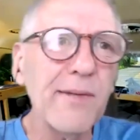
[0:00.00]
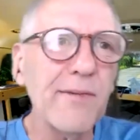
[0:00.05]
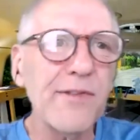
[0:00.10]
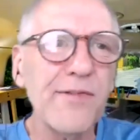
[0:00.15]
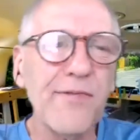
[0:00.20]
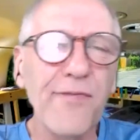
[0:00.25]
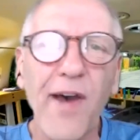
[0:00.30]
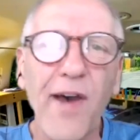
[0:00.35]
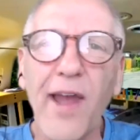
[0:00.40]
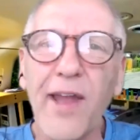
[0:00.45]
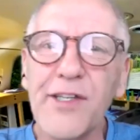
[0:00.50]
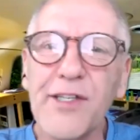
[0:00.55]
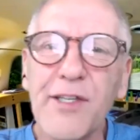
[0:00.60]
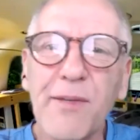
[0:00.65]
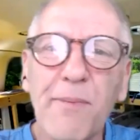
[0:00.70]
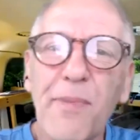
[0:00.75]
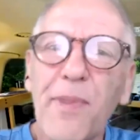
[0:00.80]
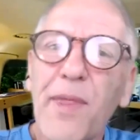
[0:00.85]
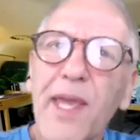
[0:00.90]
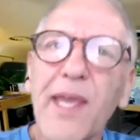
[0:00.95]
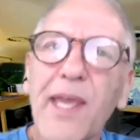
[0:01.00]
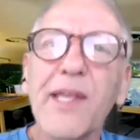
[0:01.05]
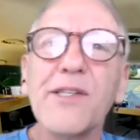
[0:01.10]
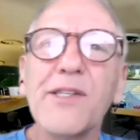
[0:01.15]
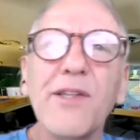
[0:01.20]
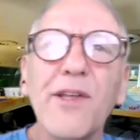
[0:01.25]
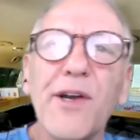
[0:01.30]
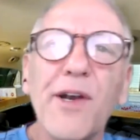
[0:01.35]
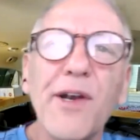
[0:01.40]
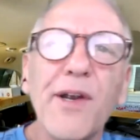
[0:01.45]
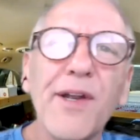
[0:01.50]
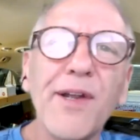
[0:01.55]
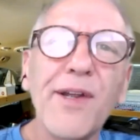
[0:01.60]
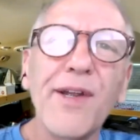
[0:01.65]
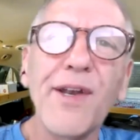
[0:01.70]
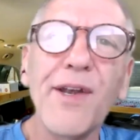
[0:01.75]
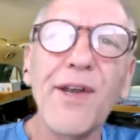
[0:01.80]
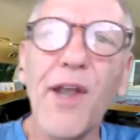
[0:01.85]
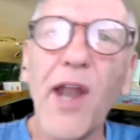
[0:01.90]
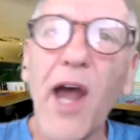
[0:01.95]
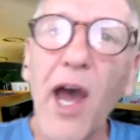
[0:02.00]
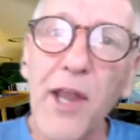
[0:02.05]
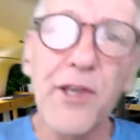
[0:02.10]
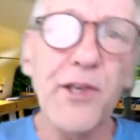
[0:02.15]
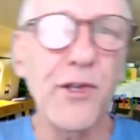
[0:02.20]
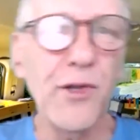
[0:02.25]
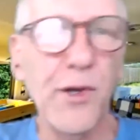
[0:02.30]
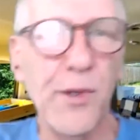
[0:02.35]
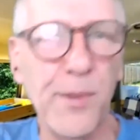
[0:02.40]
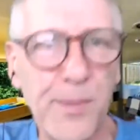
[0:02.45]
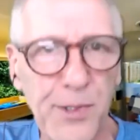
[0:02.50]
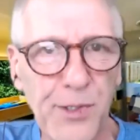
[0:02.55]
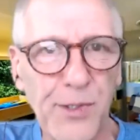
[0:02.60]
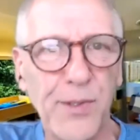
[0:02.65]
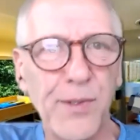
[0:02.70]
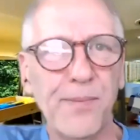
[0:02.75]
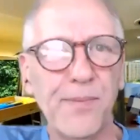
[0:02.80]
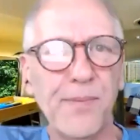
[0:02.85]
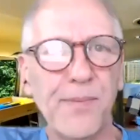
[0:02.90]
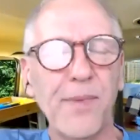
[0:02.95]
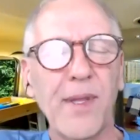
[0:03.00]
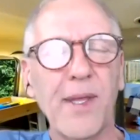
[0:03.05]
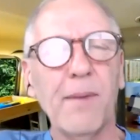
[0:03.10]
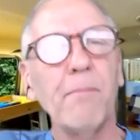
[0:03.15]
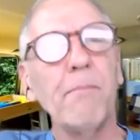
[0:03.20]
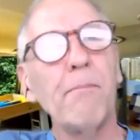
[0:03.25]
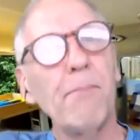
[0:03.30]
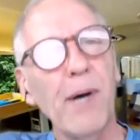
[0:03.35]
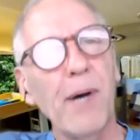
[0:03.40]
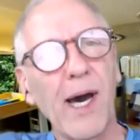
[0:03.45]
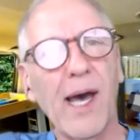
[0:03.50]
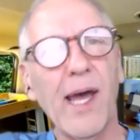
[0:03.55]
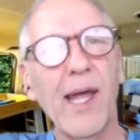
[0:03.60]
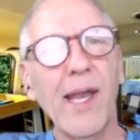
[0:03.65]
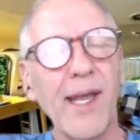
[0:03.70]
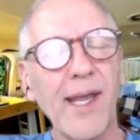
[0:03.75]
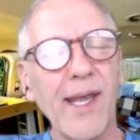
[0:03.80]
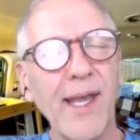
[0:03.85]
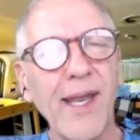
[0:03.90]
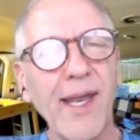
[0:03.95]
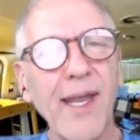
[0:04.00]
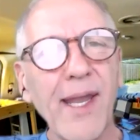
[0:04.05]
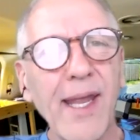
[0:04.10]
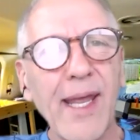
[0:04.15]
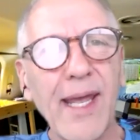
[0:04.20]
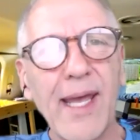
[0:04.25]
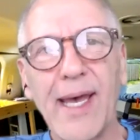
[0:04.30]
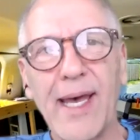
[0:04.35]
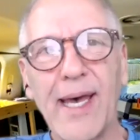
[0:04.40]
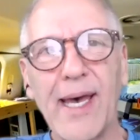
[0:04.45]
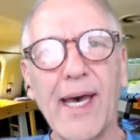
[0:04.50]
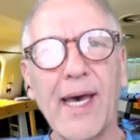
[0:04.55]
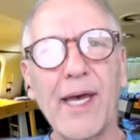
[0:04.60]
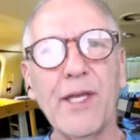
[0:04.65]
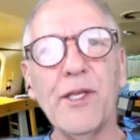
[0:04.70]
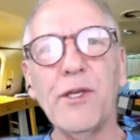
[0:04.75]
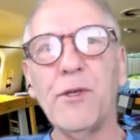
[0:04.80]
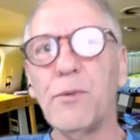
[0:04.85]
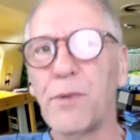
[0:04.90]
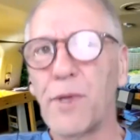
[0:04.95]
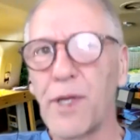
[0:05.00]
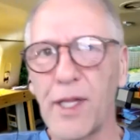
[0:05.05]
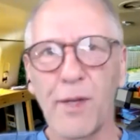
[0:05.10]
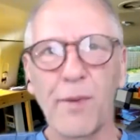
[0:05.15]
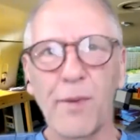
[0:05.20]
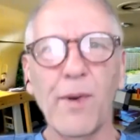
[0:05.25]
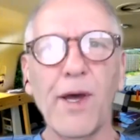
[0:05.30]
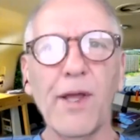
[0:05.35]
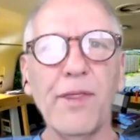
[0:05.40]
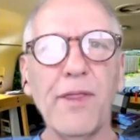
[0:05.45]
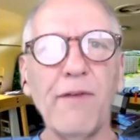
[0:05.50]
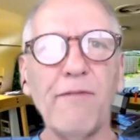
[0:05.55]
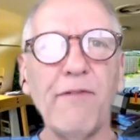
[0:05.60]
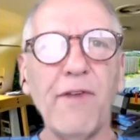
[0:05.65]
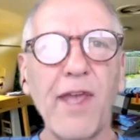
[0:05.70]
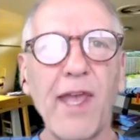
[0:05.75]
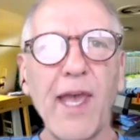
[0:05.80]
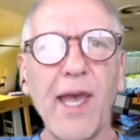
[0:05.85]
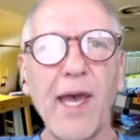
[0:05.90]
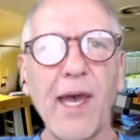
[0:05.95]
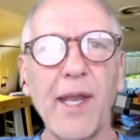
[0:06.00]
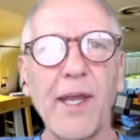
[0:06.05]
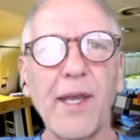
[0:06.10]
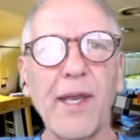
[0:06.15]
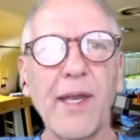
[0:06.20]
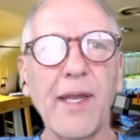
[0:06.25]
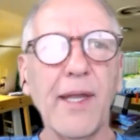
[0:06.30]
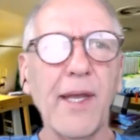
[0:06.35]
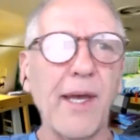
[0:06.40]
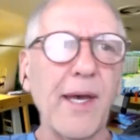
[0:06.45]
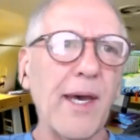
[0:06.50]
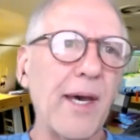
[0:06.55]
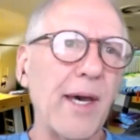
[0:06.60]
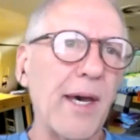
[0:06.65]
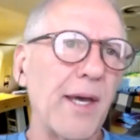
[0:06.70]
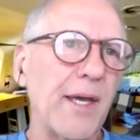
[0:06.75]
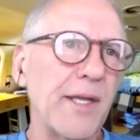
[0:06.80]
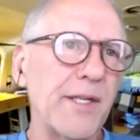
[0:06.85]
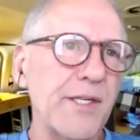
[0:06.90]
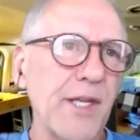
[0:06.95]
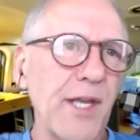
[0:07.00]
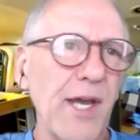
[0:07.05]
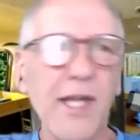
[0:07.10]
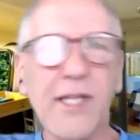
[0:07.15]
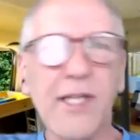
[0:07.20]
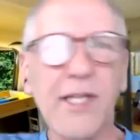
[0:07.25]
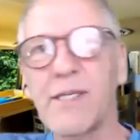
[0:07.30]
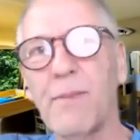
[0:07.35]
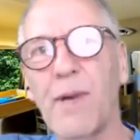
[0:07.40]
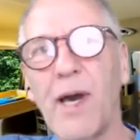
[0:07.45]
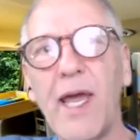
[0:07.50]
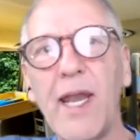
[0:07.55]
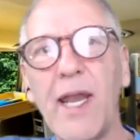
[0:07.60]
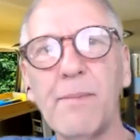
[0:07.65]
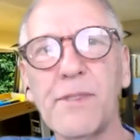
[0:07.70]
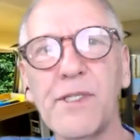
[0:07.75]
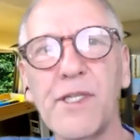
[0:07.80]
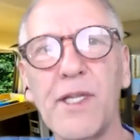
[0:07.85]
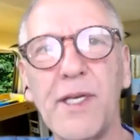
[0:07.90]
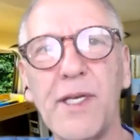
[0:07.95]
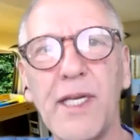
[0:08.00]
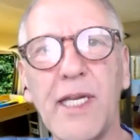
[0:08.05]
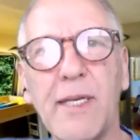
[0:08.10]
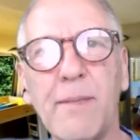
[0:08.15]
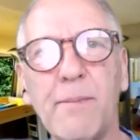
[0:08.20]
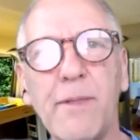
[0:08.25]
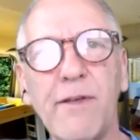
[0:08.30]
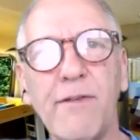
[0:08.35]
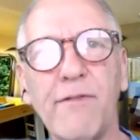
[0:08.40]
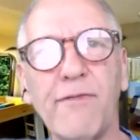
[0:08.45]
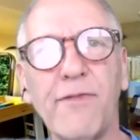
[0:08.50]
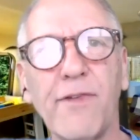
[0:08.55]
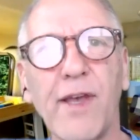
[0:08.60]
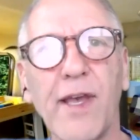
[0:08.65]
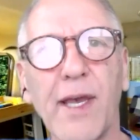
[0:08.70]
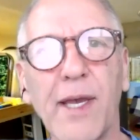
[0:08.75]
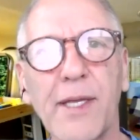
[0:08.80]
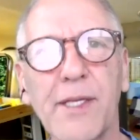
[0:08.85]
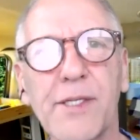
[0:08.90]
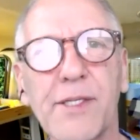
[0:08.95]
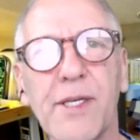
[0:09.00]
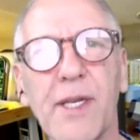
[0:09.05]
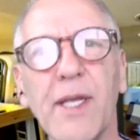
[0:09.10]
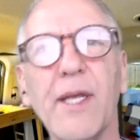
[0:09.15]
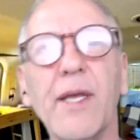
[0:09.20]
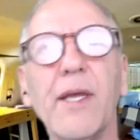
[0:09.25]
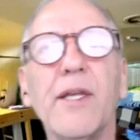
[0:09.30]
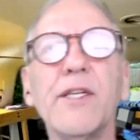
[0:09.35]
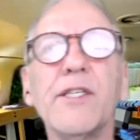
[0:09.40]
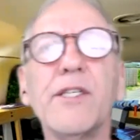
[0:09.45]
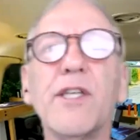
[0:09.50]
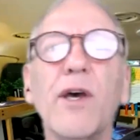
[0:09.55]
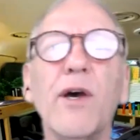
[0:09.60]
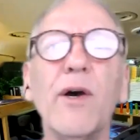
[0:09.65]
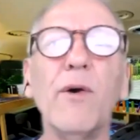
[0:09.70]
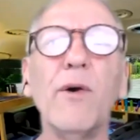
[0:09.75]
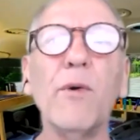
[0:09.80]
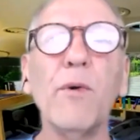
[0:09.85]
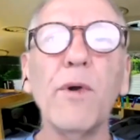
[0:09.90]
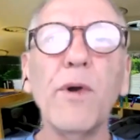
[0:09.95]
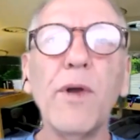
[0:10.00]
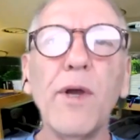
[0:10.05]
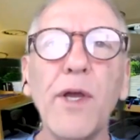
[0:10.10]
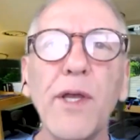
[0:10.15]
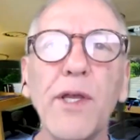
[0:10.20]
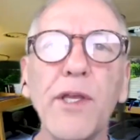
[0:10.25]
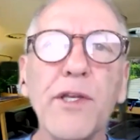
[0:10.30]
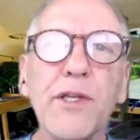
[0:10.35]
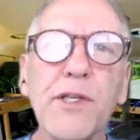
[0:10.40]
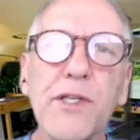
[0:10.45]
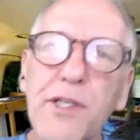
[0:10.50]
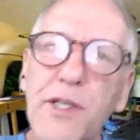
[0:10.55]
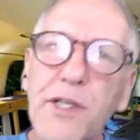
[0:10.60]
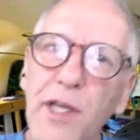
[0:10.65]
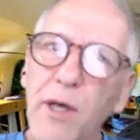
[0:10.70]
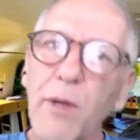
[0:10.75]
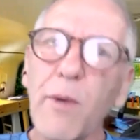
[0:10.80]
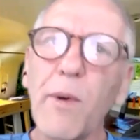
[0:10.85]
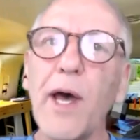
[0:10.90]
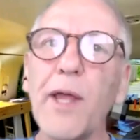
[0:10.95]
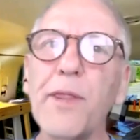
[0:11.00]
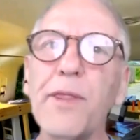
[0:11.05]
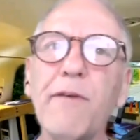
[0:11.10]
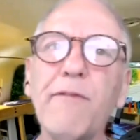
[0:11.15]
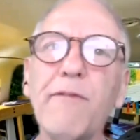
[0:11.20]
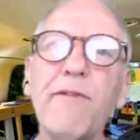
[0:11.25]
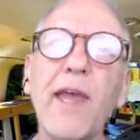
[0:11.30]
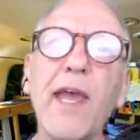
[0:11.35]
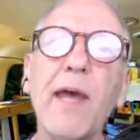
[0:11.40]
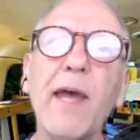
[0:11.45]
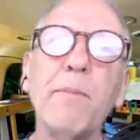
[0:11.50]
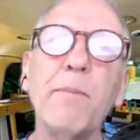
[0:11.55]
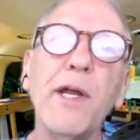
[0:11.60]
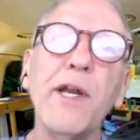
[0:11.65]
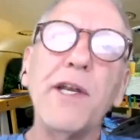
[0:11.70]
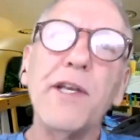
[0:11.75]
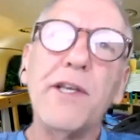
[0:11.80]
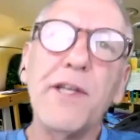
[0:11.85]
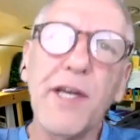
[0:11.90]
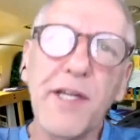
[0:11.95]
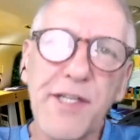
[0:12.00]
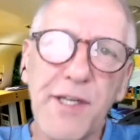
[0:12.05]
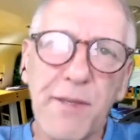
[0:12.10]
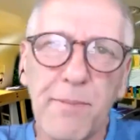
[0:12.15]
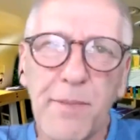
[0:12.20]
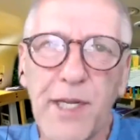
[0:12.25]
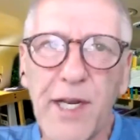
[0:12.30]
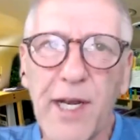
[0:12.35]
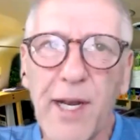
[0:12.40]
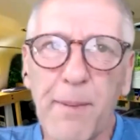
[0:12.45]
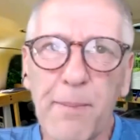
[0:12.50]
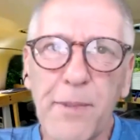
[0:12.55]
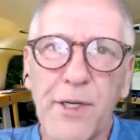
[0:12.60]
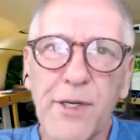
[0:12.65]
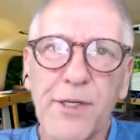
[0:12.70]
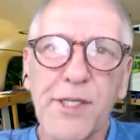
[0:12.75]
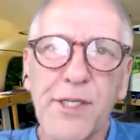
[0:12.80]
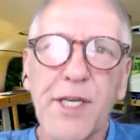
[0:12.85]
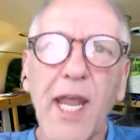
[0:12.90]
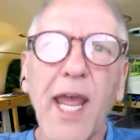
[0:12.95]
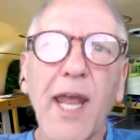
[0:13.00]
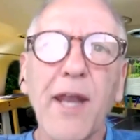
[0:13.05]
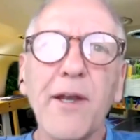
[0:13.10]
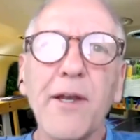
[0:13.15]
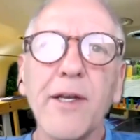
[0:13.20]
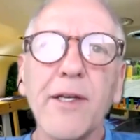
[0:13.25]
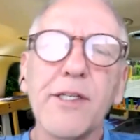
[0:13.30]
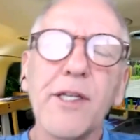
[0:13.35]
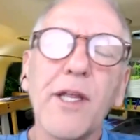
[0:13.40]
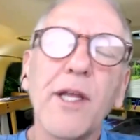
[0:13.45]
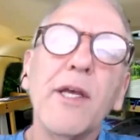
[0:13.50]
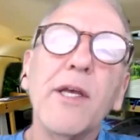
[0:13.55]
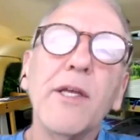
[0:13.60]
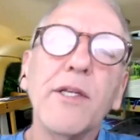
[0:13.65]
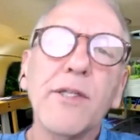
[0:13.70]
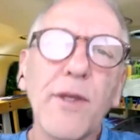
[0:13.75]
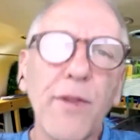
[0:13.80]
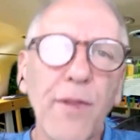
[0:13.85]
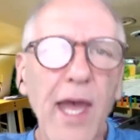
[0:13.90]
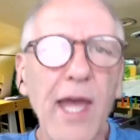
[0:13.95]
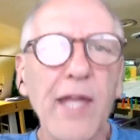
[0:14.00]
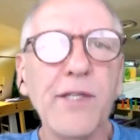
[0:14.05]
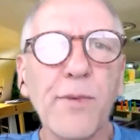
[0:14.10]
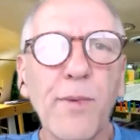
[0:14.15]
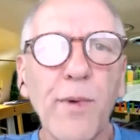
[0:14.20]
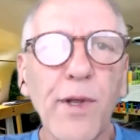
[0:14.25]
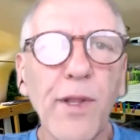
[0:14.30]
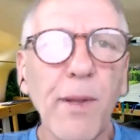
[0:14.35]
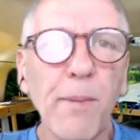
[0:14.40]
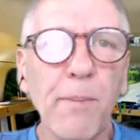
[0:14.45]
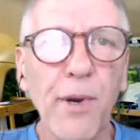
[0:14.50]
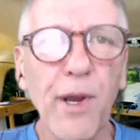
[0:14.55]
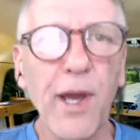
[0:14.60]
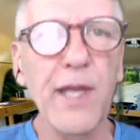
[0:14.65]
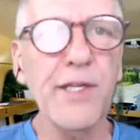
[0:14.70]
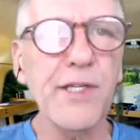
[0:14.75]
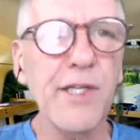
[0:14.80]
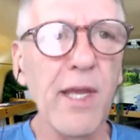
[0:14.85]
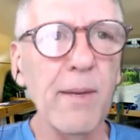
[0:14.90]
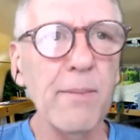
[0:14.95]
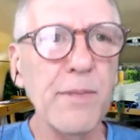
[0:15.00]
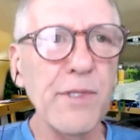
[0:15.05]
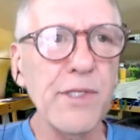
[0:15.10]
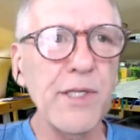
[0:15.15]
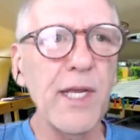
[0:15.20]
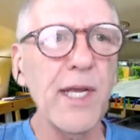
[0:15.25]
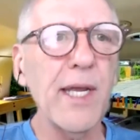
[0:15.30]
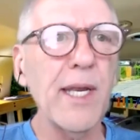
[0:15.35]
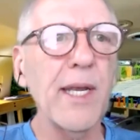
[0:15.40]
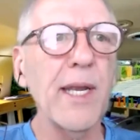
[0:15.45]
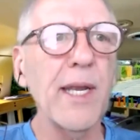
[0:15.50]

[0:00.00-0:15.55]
find some things that are not doable, but you really want the van. It's got some items that need to be fixed. So you still want the van, but it doesn't meet up to your standards. So that's where the price comes in.